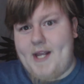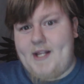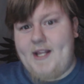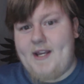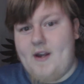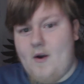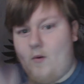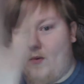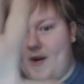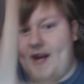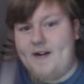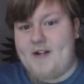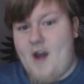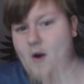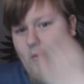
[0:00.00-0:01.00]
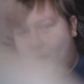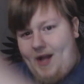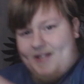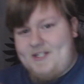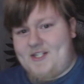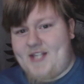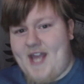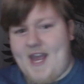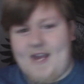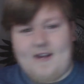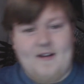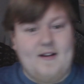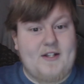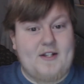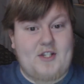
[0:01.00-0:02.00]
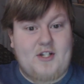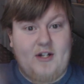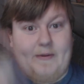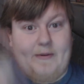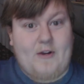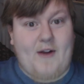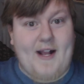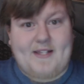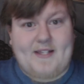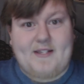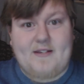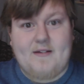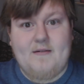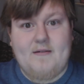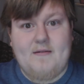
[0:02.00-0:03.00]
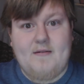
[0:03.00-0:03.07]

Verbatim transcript: Weekly Weird Wednesday. It's going to be great.